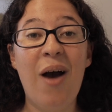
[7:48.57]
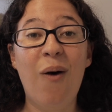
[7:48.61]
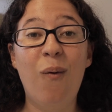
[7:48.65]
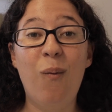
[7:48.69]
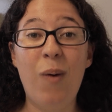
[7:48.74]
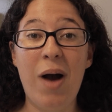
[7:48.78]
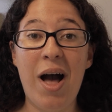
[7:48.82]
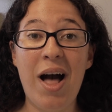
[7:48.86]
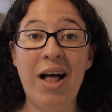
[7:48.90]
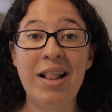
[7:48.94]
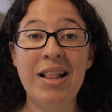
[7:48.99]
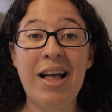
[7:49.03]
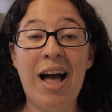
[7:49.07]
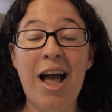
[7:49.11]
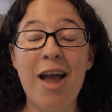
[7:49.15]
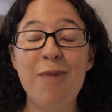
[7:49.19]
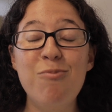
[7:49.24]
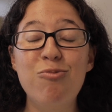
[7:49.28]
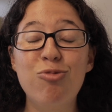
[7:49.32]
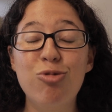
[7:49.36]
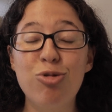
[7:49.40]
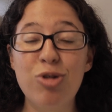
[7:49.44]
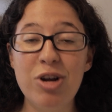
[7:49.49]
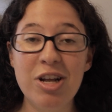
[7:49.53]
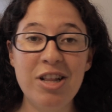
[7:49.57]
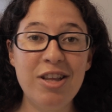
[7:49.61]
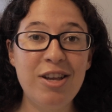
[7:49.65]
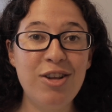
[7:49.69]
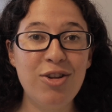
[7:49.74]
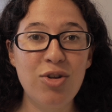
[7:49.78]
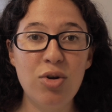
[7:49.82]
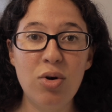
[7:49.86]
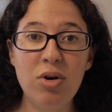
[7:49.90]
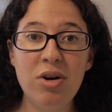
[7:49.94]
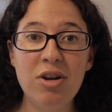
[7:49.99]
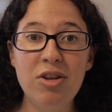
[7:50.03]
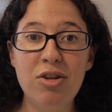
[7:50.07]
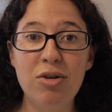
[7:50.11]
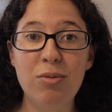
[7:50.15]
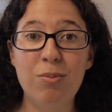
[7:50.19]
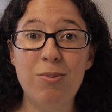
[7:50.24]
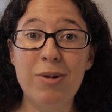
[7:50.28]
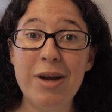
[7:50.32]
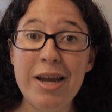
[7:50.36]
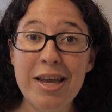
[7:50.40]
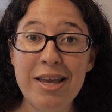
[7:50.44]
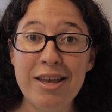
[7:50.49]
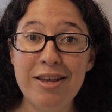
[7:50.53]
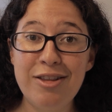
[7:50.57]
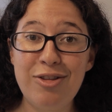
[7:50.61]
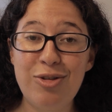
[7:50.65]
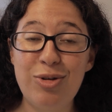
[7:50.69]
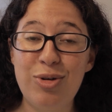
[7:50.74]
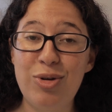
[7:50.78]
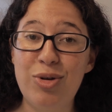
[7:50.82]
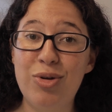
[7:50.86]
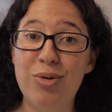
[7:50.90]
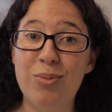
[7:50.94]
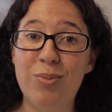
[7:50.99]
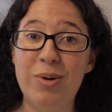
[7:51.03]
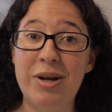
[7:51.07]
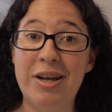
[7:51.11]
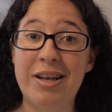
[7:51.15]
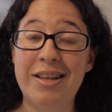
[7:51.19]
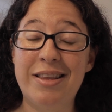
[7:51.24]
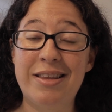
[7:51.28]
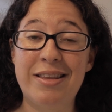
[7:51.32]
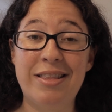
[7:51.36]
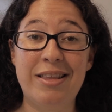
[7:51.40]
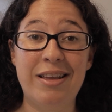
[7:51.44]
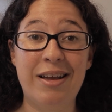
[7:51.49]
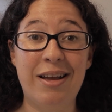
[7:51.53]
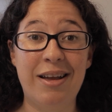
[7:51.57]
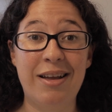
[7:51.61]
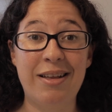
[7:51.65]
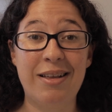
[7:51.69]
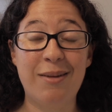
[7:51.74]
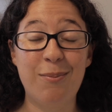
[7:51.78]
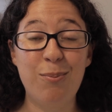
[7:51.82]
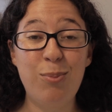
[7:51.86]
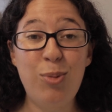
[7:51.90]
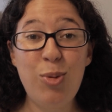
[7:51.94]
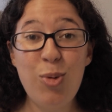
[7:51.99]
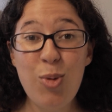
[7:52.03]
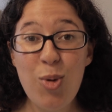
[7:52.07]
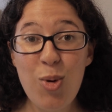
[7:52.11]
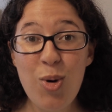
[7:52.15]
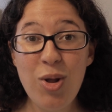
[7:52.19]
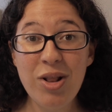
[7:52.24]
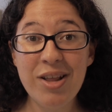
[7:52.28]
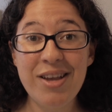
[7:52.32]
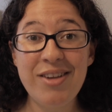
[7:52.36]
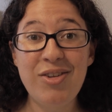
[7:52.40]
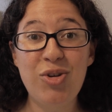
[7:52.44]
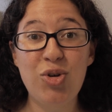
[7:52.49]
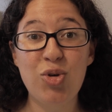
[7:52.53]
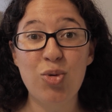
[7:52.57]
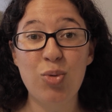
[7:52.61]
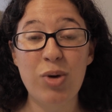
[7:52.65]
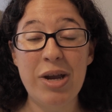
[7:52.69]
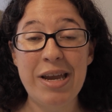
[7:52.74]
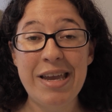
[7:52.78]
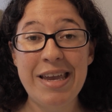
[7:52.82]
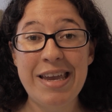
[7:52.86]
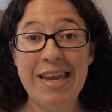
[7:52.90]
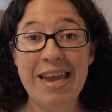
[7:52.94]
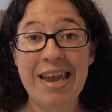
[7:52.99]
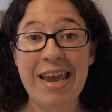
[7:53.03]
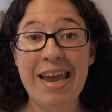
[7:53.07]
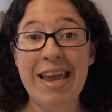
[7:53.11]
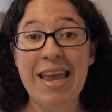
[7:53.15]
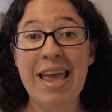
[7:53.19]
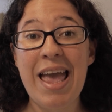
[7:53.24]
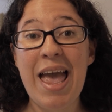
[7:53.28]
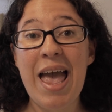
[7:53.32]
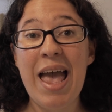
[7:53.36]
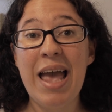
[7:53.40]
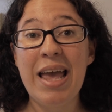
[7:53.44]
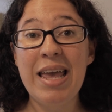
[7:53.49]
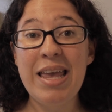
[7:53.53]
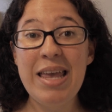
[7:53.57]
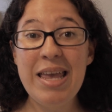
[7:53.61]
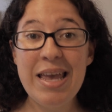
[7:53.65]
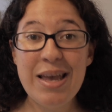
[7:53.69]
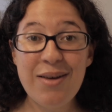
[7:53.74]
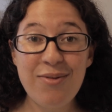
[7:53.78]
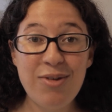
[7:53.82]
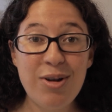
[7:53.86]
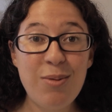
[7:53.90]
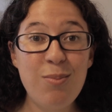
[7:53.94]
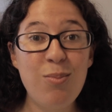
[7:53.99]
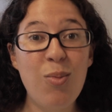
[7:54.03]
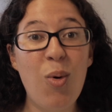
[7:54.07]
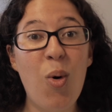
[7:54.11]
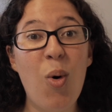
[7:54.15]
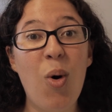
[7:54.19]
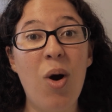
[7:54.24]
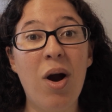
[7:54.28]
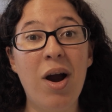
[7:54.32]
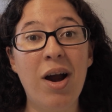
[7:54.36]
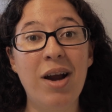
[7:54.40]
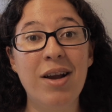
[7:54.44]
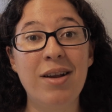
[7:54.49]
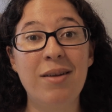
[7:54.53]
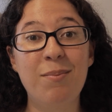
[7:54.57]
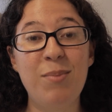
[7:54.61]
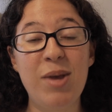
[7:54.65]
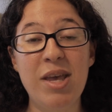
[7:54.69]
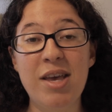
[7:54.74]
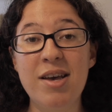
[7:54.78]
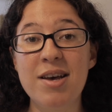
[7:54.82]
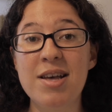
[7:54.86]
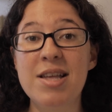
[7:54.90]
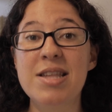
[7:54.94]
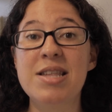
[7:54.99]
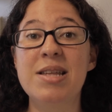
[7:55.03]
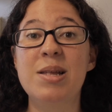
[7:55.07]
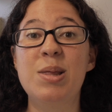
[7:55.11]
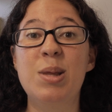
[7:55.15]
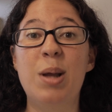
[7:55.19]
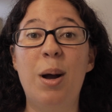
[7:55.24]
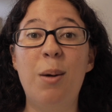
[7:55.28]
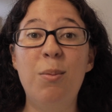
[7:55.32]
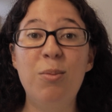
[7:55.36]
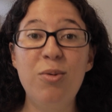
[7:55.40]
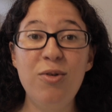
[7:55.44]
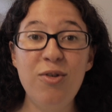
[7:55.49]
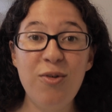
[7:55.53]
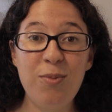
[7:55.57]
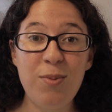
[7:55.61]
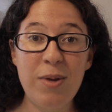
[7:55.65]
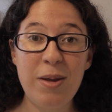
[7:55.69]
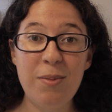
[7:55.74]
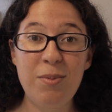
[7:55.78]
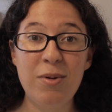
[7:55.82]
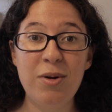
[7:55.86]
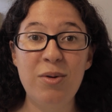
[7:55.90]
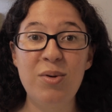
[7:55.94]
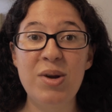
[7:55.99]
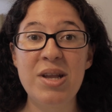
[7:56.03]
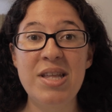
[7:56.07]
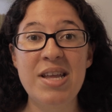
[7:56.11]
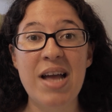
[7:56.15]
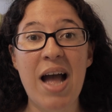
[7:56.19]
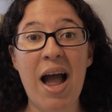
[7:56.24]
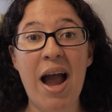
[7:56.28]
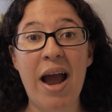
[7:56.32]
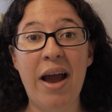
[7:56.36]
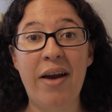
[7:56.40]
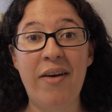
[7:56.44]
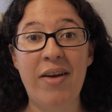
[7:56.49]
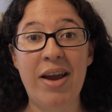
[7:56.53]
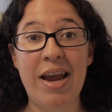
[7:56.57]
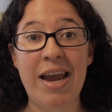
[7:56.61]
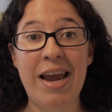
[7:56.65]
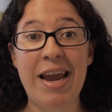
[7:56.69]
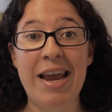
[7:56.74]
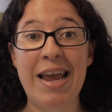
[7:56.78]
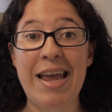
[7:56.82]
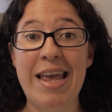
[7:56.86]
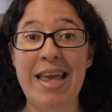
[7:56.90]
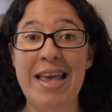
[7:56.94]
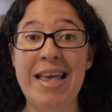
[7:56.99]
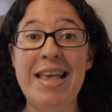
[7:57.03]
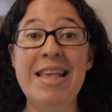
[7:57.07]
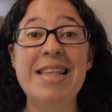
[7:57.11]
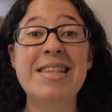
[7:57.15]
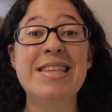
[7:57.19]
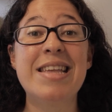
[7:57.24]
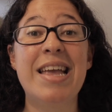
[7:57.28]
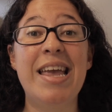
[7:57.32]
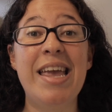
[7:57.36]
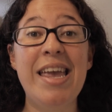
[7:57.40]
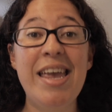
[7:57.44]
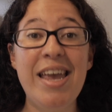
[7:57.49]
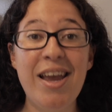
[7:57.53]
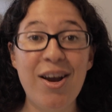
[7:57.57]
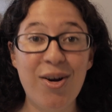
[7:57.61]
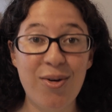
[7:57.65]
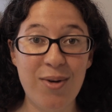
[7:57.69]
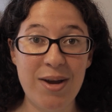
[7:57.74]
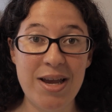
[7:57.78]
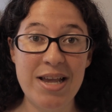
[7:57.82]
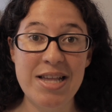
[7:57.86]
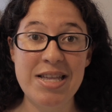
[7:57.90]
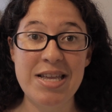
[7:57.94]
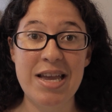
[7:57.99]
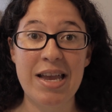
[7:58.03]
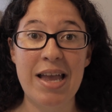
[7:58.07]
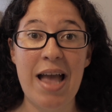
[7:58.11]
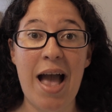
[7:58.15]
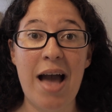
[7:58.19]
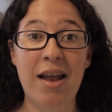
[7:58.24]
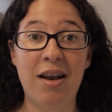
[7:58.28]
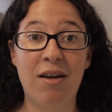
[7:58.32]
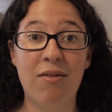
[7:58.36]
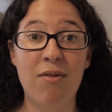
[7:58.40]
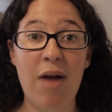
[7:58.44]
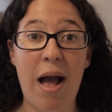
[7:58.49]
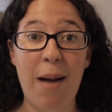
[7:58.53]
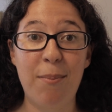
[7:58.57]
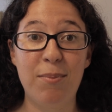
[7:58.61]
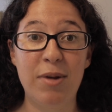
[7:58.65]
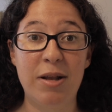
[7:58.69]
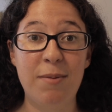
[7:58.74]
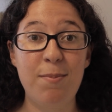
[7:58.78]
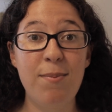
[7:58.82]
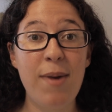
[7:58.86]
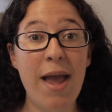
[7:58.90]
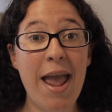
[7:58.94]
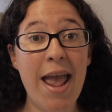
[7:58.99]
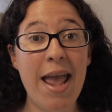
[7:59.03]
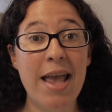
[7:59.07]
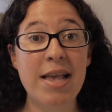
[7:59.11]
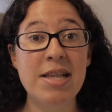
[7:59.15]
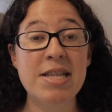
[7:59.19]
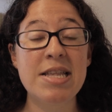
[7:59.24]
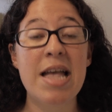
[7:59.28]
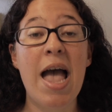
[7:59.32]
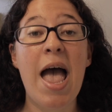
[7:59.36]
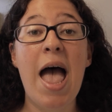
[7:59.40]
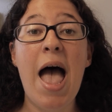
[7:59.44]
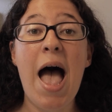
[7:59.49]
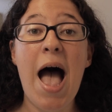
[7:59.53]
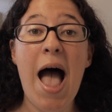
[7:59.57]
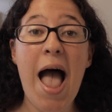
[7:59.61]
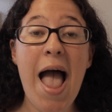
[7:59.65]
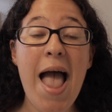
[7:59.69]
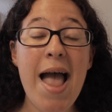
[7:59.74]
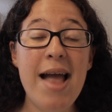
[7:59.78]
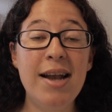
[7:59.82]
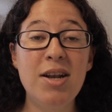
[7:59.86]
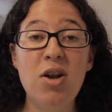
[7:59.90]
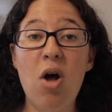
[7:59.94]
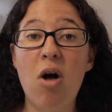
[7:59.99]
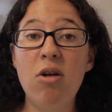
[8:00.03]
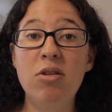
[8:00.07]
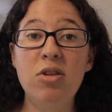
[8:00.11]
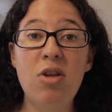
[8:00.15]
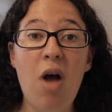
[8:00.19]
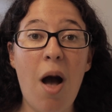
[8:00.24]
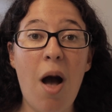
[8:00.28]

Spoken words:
Well, I'm really sorry to break it to you, but the pool is shrinking even more because the number of people retiring is increasing at a rapid pace. And on